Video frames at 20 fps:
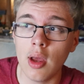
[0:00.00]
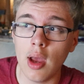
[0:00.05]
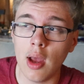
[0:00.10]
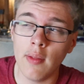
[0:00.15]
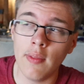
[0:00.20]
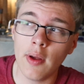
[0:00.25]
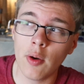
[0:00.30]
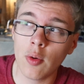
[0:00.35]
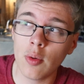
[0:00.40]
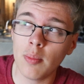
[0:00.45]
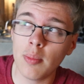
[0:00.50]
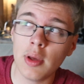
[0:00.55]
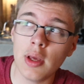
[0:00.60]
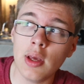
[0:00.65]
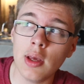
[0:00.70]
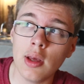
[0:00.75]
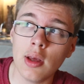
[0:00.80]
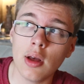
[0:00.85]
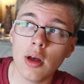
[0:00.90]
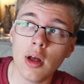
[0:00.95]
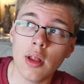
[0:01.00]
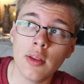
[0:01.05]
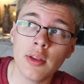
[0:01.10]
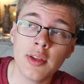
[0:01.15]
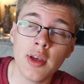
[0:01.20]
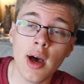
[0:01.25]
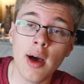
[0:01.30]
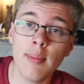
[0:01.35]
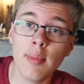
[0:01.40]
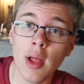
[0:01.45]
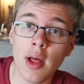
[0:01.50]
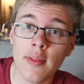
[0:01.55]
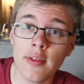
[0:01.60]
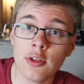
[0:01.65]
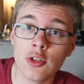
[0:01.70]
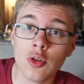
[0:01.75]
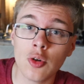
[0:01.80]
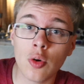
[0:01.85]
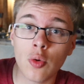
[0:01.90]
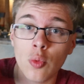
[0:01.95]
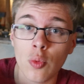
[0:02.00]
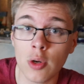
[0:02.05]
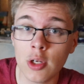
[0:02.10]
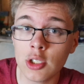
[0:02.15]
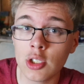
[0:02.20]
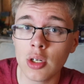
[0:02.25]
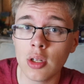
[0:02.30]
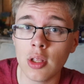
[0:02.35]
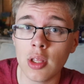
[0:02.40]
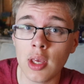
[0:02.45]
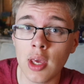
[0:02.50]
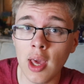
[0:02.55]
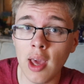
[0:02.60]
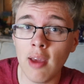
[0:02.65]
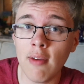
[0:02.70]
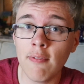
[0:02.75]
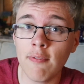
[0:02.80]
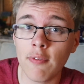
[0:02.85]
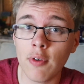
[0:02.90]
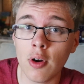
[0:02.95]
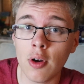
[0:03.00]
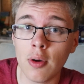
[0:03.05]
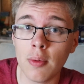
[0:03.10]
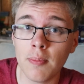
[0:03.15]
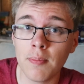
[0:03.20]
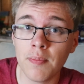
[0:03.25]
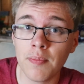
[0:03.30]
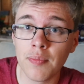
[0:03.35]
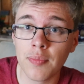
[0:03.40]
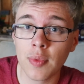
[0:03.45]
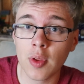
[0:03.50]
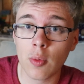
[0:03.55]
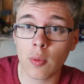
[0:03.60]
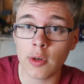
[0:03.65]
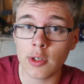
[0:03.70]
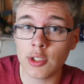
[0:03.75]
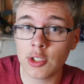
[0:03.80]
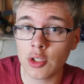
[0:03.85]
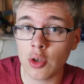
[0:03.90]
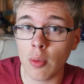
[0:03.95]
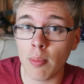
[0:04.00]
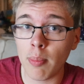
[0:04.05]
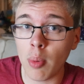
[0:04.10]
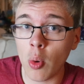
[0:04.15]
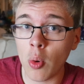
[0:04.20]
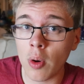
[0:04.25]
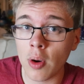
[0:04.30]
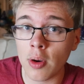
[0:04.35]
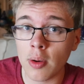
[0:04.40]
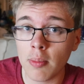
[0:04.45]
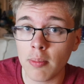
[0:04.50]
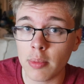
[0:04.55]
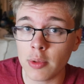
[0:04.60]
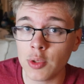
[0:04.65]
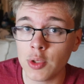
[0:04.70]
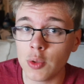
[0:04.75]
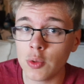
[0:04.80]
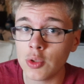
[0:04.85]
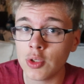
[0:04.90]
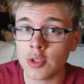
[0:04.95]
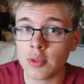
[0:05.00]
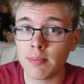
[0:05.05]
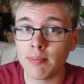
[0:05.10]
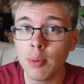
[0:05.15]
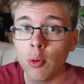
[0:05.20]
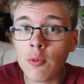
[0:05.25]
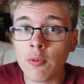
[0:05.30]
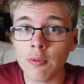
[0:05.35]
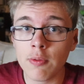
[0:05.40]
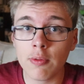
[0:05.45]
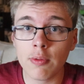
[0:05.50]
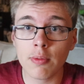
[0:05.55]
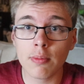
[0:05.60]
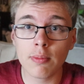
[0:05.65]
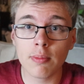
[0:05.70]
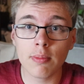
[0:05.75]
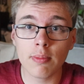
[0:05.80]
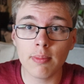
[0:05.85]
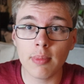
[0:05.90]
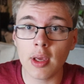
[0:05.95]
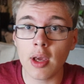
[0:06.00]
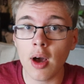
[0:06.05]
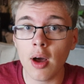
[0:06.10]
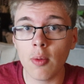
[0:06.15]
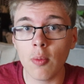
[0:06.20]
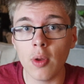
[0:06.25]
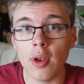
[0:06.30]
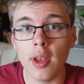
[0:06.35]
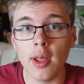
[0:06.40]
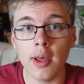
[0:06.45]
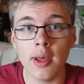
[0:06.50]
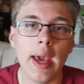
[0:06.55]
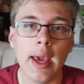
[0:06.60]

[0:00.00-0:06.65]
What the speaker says: And there would be the timeline that you originally came from, where you're still born, but you would just poof, be gone one day.